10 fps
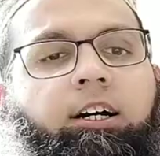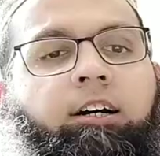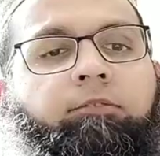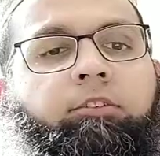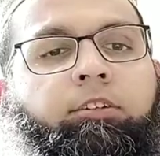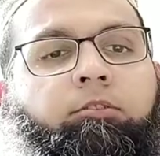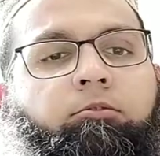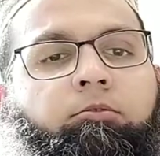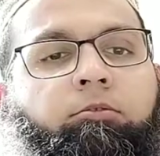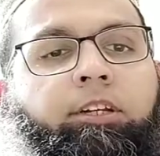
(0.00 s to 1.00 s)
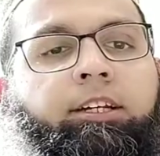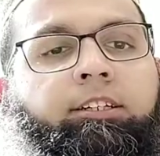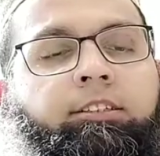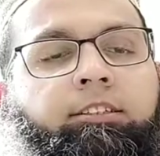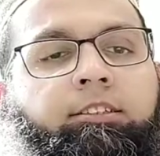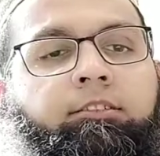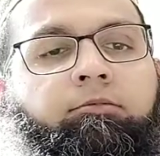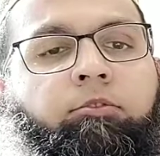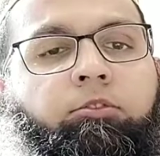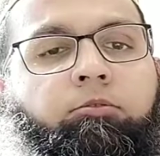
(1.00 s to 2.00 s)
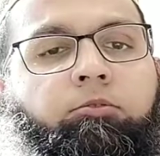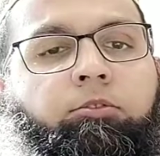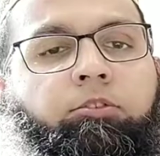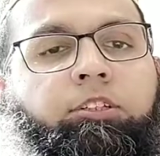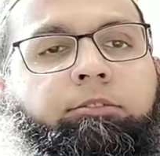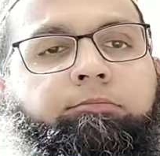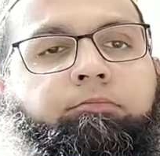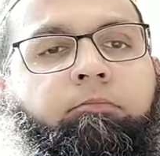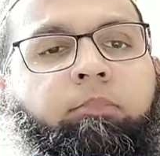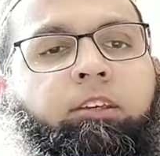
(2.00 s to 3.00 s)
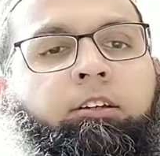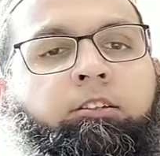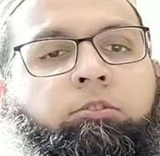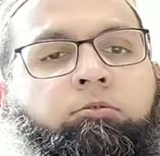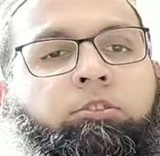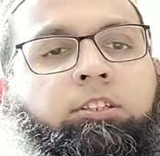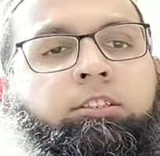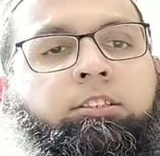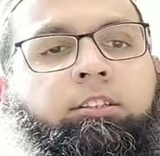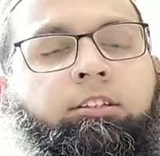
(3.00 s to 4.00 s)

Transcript: After you rotate this for 2 units, you just